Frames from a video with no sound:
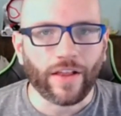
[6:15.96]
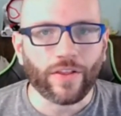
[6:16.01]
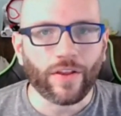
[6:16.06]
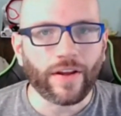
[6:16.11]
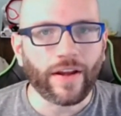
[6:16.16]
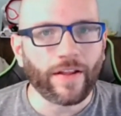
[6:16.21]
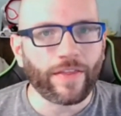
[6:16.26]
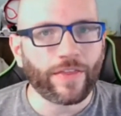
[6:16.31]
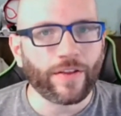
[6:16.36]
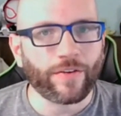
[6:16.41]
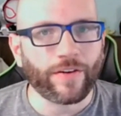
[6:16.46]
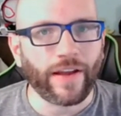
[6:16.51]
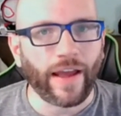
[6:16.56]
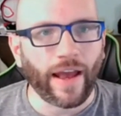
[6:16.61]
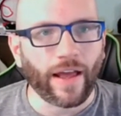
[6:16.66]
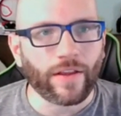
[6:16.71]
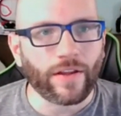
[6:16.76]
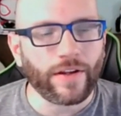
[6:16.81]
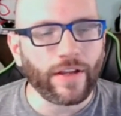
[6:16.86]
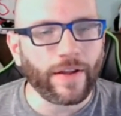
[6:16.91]
look at the
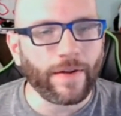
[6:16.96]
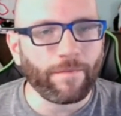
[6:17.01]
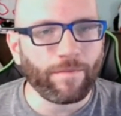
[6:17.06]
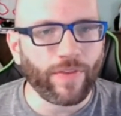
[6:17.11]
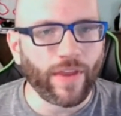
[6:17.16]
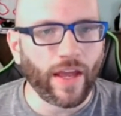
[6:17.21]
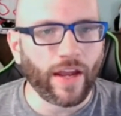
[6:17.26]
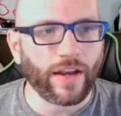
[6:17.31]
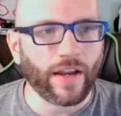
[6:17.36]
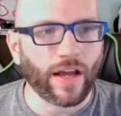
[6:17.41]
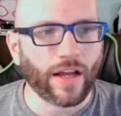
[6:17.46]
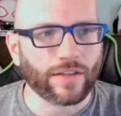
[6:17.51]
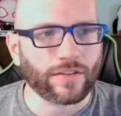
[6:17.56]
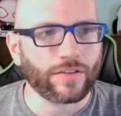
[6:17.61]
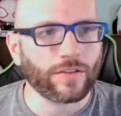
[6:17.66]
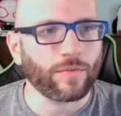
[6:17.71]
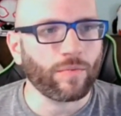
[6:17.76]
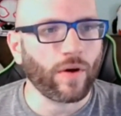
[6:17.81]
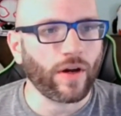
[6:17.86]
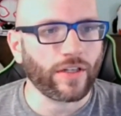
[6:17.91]
reality and not
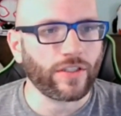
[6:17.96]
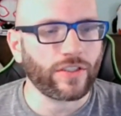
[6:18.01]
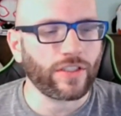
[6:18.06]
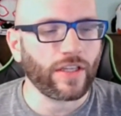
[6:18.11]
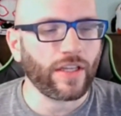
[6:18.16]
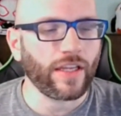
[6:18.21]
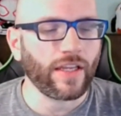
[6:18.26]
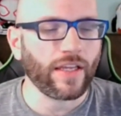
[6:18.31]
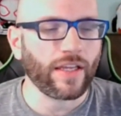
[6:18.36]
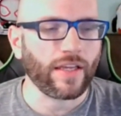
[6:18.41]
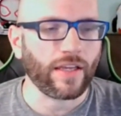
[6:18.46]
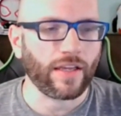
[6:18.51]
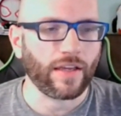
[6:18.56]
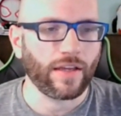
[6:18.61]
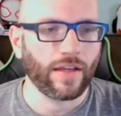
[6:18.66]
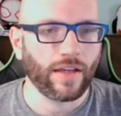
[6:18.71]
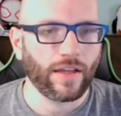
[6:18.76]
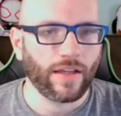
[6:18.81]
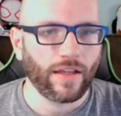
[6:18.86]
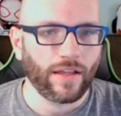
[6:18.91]
so much
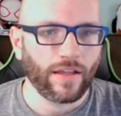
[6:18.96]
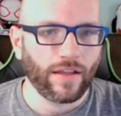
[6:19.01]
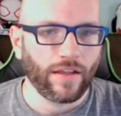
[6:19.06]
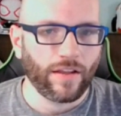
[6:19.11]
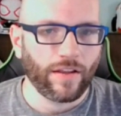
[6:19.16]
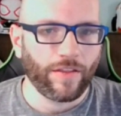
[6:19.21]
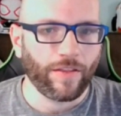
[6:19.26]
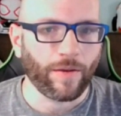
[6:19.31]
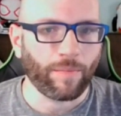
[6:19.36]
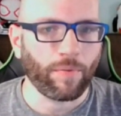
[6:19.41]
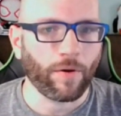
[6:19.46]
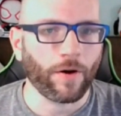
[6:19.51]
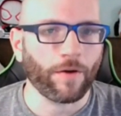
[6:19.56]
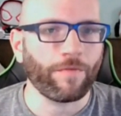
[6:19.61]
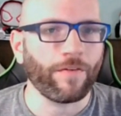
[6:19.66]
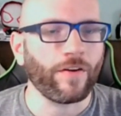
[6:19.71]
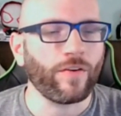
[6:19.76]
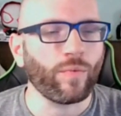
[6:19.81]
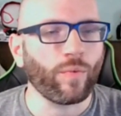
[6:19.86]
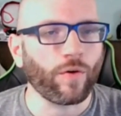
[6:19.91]
the
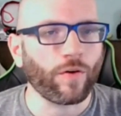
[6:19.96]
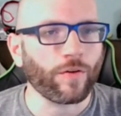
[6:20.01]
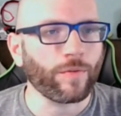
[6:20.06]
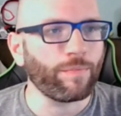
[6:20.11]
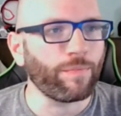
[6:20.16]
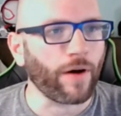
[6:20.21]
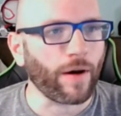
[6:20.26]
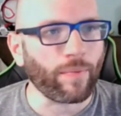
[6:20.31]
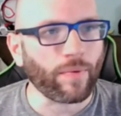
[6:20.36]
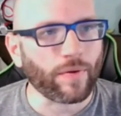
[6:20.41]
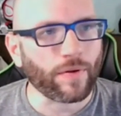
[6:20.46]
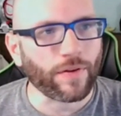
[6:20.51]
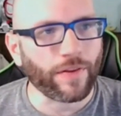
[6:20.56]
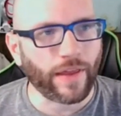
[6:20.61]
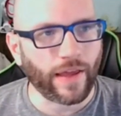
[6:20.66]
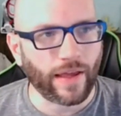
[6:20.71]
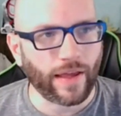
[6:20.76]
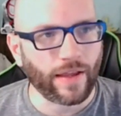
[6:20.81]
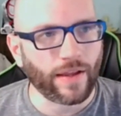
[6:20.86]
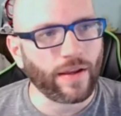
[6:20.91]
perfect world bubble
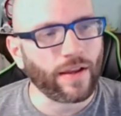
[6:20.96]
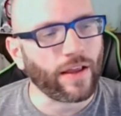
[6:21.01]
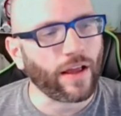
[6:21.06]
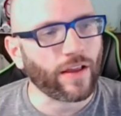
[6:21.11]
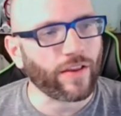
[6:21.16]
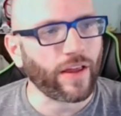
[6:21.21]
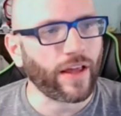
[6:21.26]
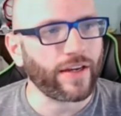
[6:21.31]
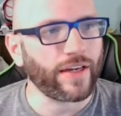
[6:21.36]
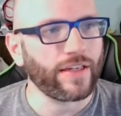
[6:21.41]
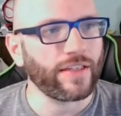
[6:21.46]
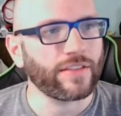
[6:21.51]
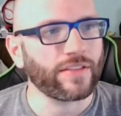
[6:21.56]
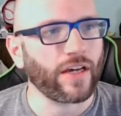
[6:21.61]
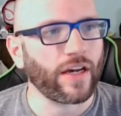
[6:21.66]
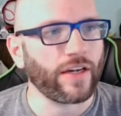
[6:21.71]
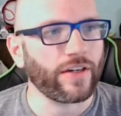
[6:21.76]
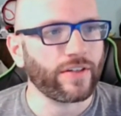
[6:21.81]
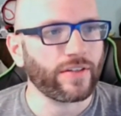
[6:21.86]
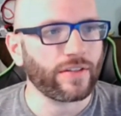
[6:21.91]
that a lot of
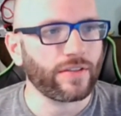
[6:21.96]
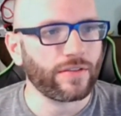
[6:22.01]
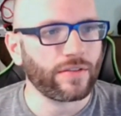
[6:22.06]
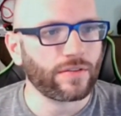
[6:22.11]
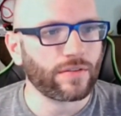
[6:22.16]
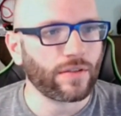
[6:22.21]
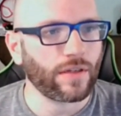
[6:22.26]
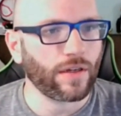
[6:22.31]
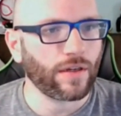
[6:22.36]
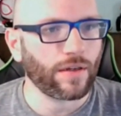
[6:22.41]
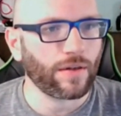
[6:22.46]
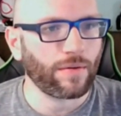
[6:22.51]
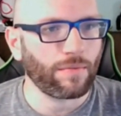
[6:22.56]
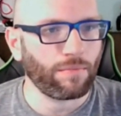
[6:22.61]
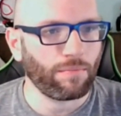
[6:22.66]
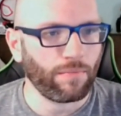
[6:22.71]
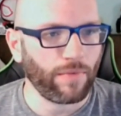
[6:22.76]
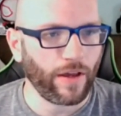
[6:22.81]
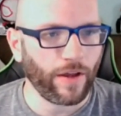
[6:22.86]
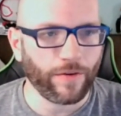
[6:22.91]
designers
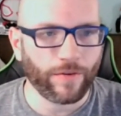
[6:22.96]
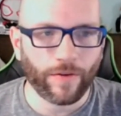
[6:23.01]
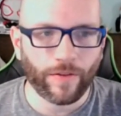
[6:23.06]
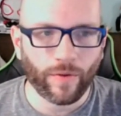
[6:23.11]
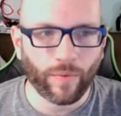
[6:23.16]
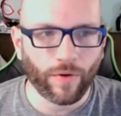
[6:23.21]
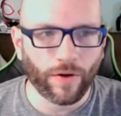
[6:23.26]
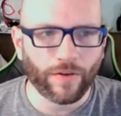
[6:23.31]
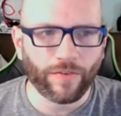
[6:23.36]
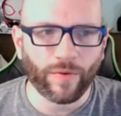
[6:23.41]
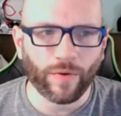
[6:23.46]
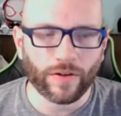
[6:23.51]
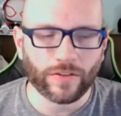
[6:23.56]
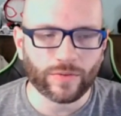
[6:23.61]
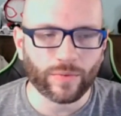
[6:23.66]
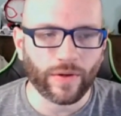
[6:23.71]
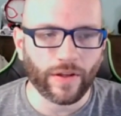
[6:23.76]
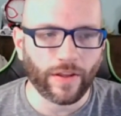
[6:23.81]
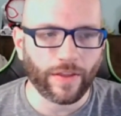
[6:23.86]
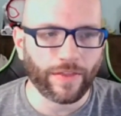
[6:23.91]
enter the
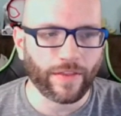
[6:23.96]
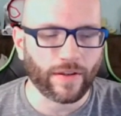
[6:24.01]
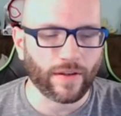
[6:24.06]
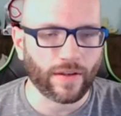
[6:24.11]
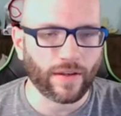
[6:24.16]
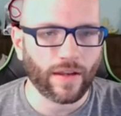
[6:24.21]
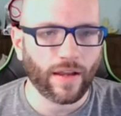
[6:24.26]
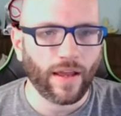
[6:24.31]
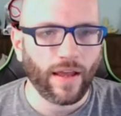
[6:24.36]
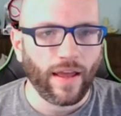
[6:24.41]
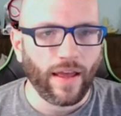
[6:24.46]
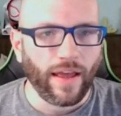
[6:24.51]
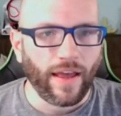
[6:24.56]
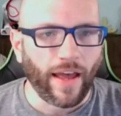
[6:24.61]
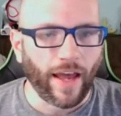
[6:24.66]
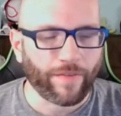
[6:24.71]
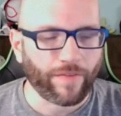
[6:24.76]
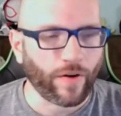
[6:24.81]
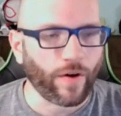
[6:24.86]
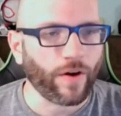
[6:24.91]
workforce with and
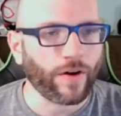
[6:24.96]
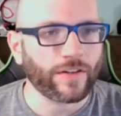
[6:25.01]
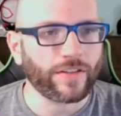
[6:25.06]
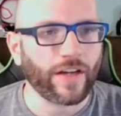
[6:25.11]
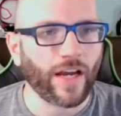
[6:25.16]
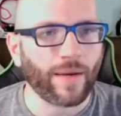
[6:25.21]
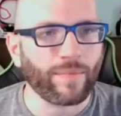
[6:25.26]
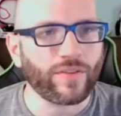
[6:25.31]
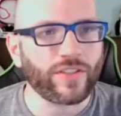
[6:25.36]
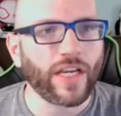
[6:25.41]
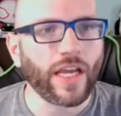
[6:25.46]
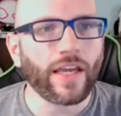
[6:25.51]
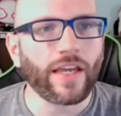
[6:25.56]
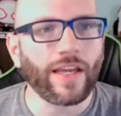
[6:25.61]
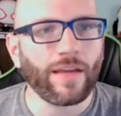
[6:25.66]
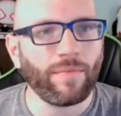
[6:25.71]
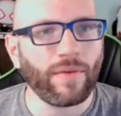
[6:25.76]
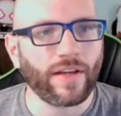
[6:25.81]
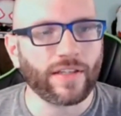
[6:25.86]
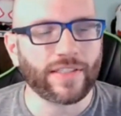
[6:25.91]
have a hard time
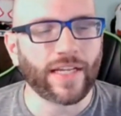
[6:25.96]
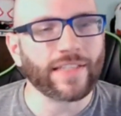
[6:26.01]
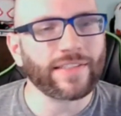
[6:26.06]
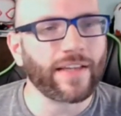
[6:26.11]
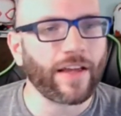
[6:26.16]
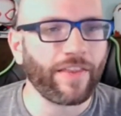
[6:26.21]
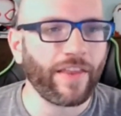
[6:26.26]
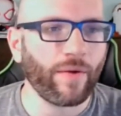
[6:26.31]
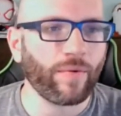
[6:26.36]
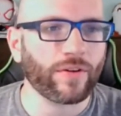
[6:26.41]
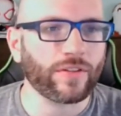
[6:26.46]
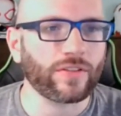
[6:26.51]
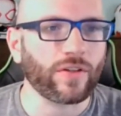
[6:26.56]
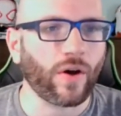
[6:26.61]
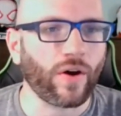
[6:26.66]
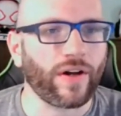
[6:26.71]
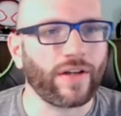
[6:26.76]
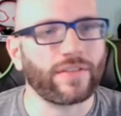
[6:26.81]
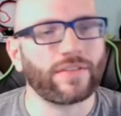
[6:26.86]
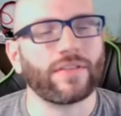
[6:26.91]
shaking, because that's how they were
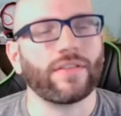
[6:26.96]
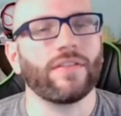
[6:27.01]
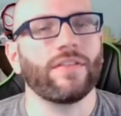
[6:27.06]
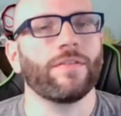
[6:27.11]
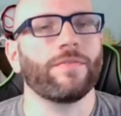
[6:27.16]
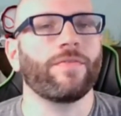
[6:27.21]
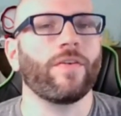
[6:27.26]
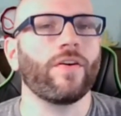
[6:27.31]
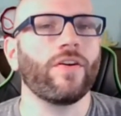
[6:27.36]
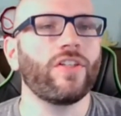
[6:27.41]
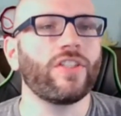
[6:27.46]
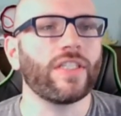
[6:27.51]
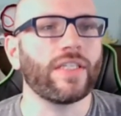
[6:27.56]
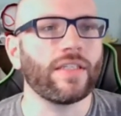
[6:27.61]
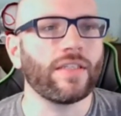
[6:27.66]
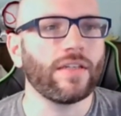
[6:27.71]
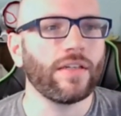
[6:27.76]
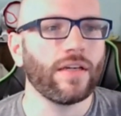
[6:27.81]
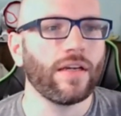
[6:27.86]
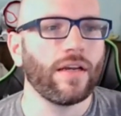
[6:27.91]
taught to
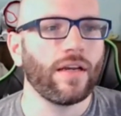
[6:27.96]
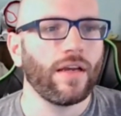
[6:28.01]
function,